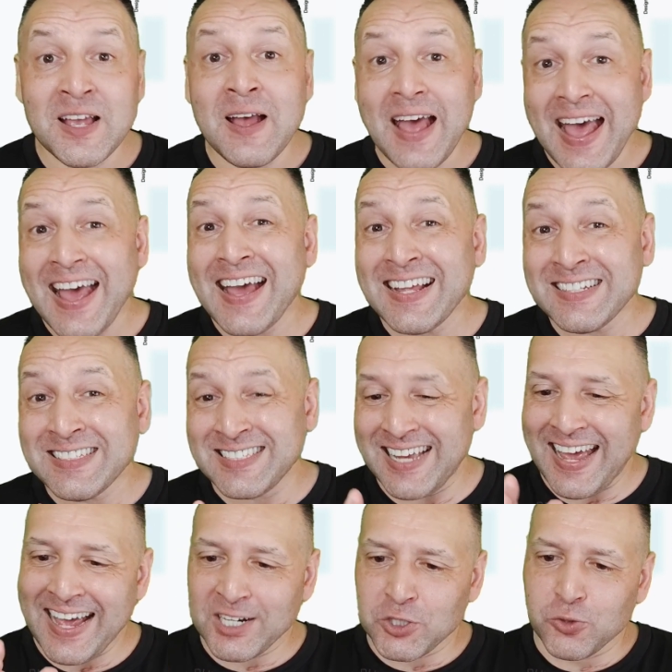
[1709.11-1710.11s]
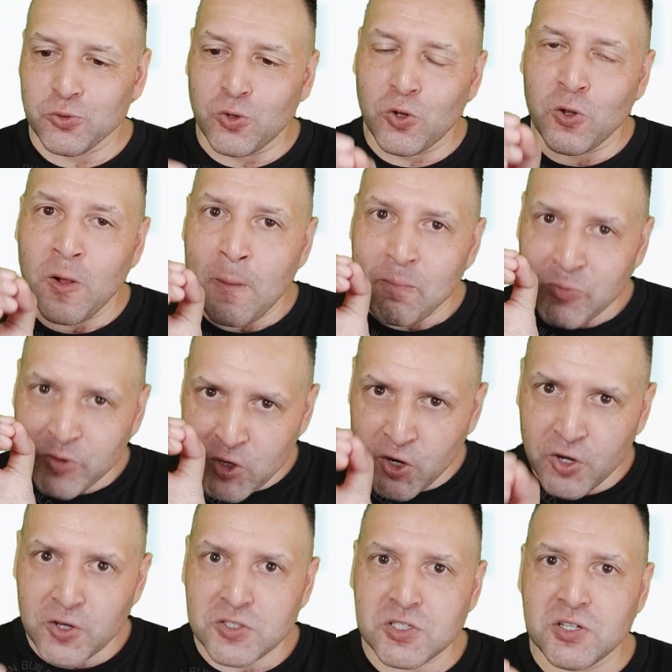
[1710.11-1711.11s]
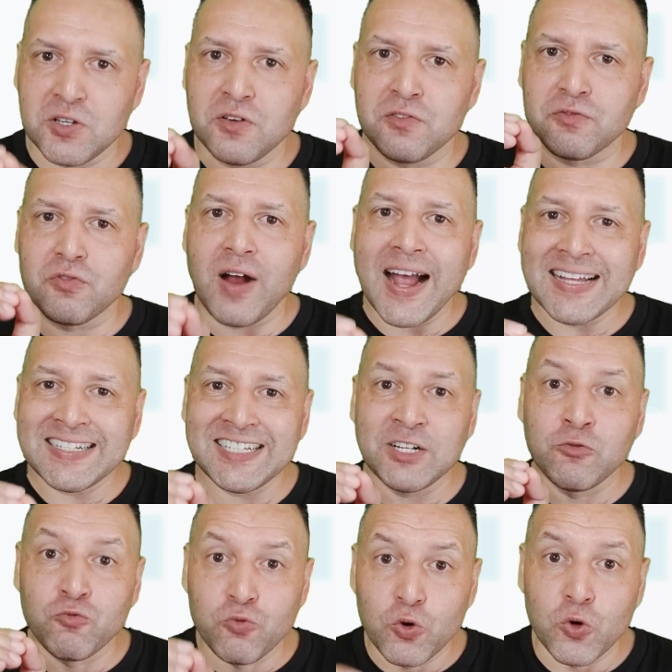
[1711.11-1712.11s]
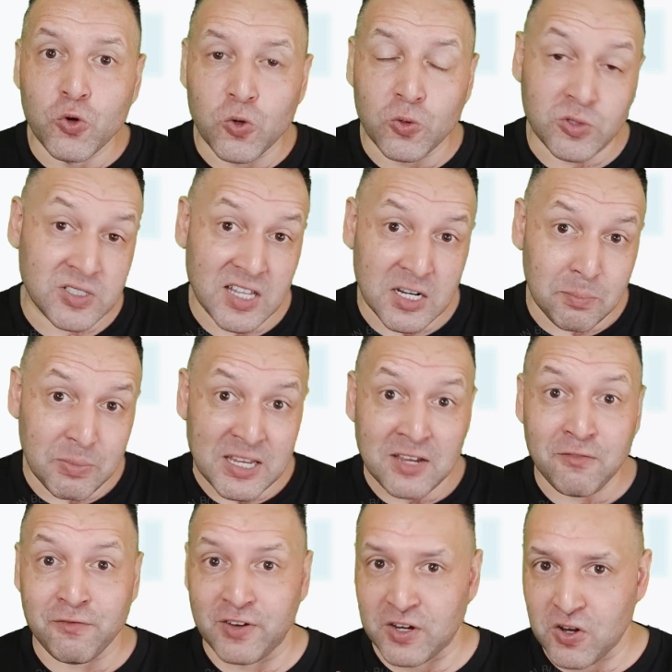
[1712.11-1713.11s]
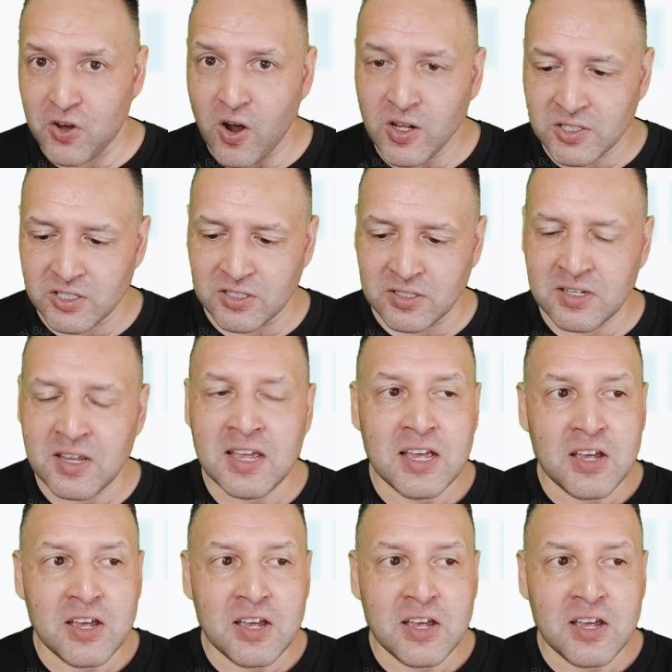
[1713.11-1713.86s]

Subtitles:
and actual cursive writing rules that are being forgotten